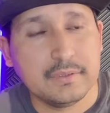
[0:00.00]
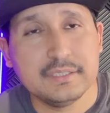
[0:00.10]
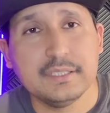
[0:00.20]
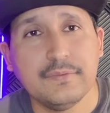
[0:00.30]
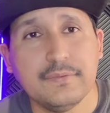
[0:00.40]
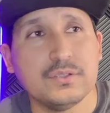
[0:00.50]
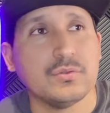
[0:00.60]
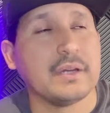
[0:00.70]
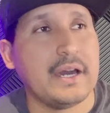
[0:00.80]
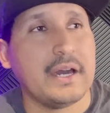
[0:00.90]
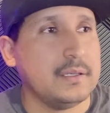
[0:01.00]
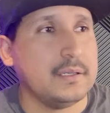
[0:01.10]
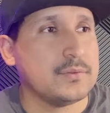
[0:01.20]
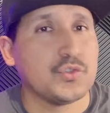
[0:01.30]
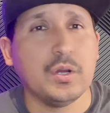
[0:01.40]
this individual got
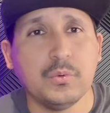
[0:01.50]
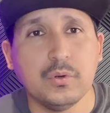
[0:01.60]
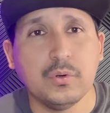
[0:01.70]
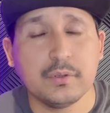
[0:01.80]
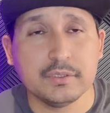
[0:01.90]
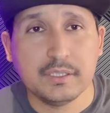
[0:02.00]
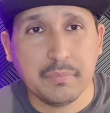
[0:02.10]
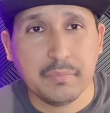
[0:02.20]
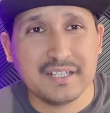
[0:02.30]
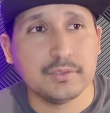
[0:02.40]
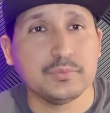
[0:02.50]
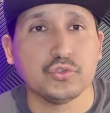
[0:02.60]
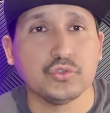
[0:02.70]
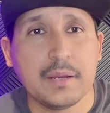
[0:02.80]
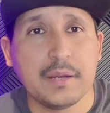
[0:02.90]
in trouble because he bought some
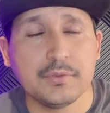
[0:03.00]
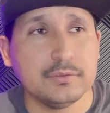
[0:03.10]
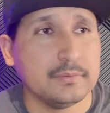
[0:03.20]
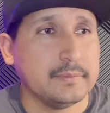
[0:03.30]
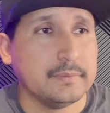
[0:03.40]
subscribers.